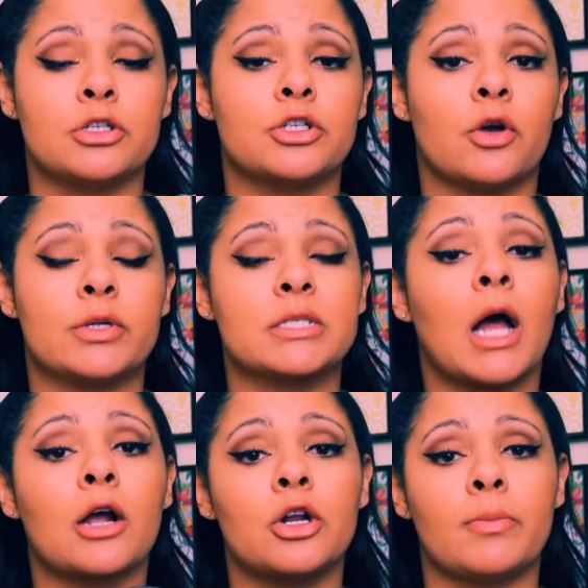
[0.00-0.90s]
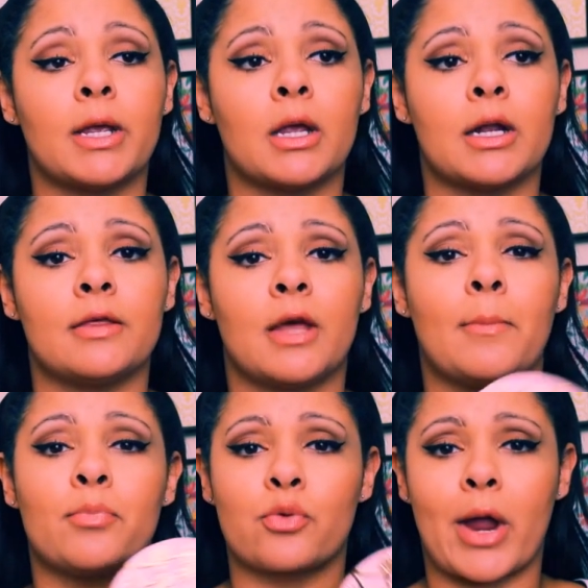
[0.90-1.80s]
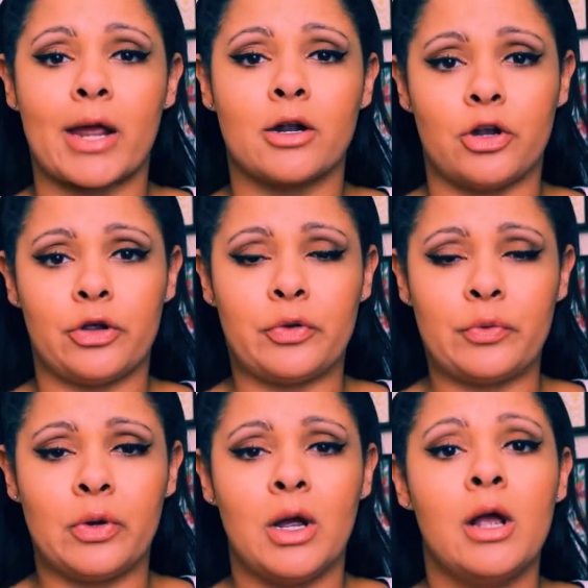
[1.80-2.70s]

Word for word: So it's not going to be anything brand new